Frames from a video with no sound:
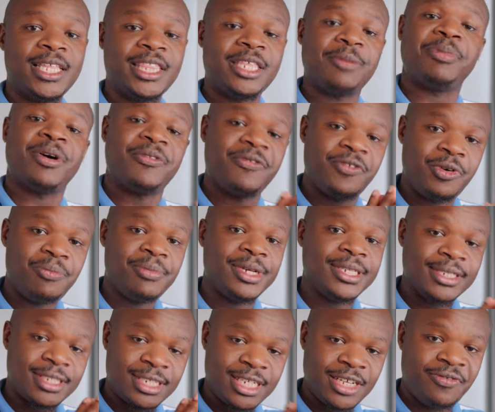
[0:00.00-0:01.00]
and the
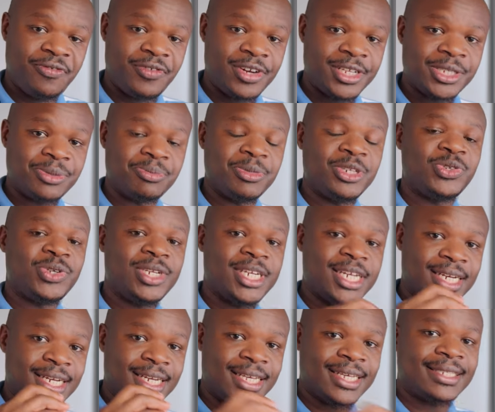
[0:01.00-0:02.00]
performance difference between
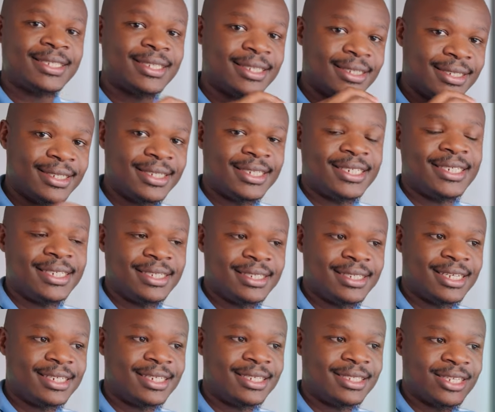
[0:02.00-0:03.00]
an S S D
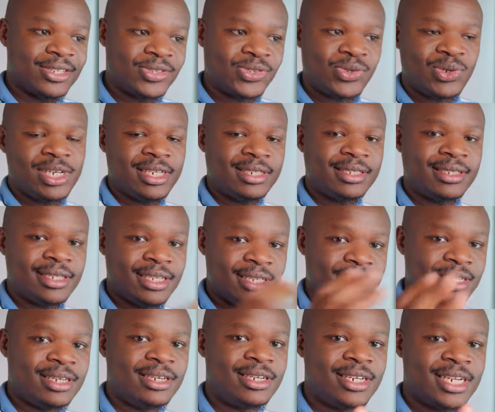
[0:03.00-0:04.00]
that is a solid
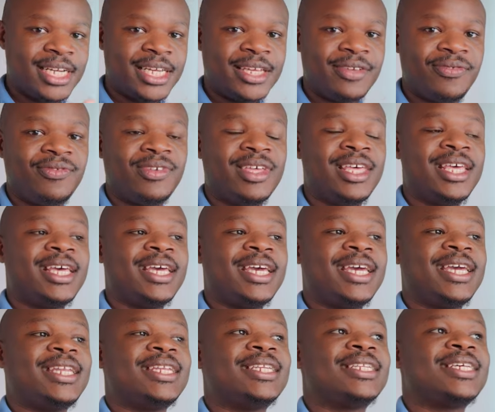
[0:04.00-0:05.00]
state drive
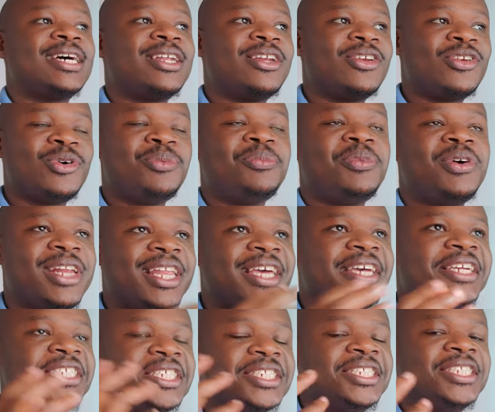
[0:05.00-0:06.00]
and a normal
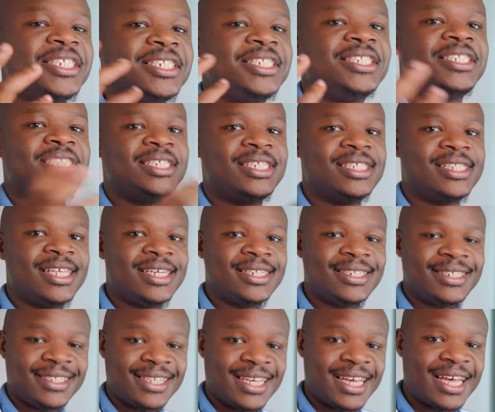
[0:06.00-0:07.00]
H D D
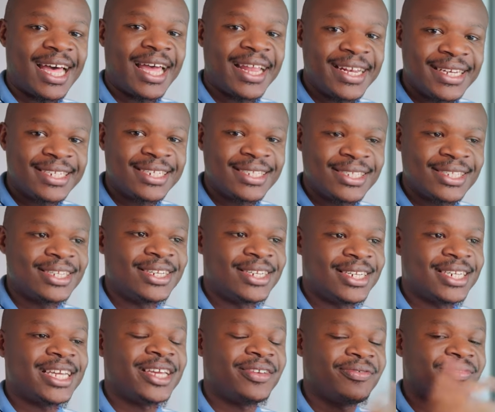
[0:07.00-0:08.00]
that is a hard disk
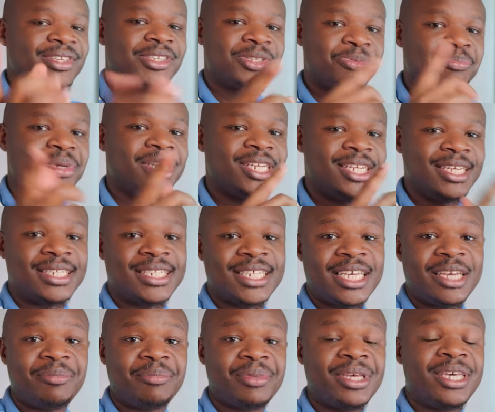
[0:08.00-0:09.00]
drive, the spinning
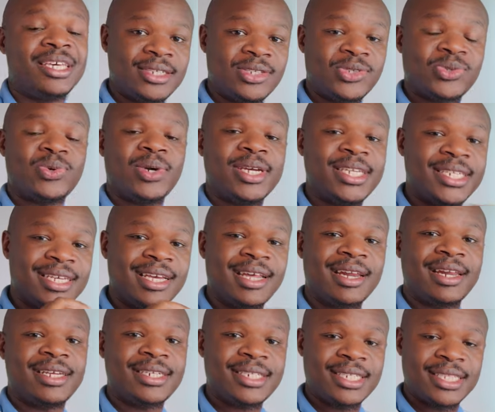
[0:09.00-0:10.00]
type, is quite
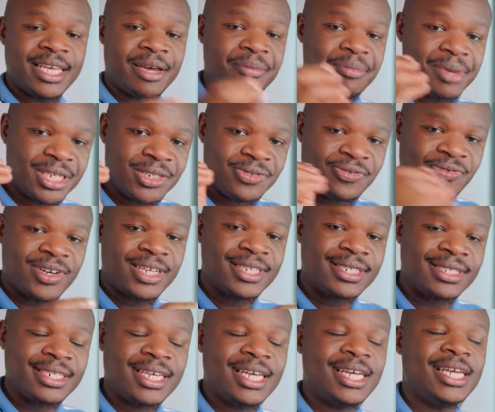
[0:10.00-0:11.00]
great. They are much
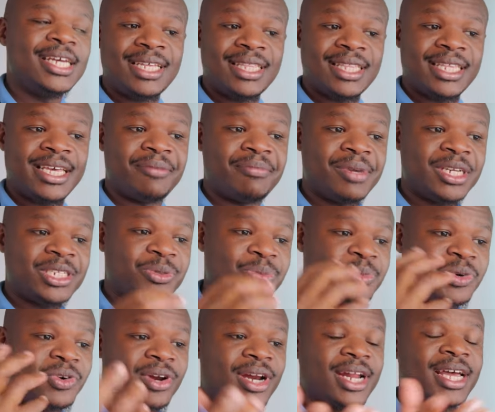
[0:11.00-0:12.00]
faster and they are much
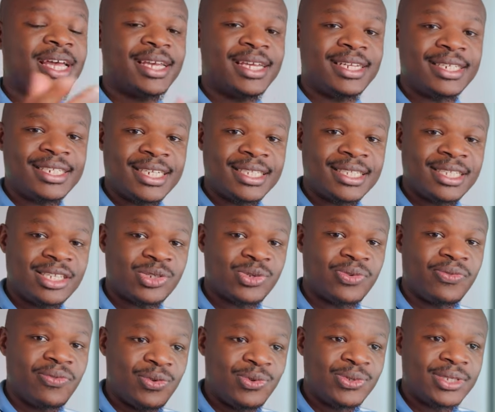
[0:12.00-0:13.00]
more rugged. Chances
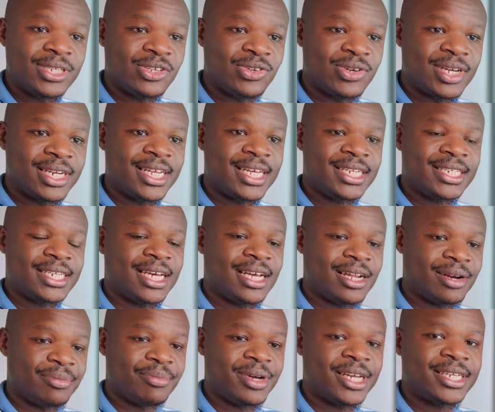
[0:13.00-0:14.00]
of losing your data
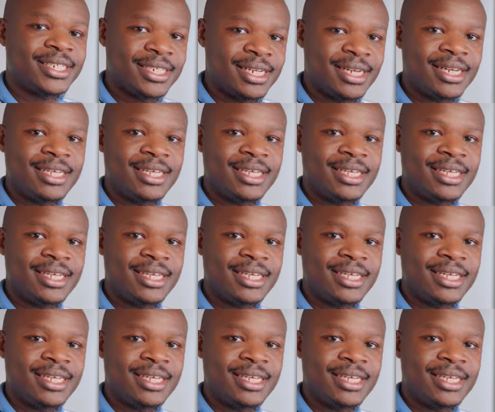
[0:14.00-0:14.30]
are much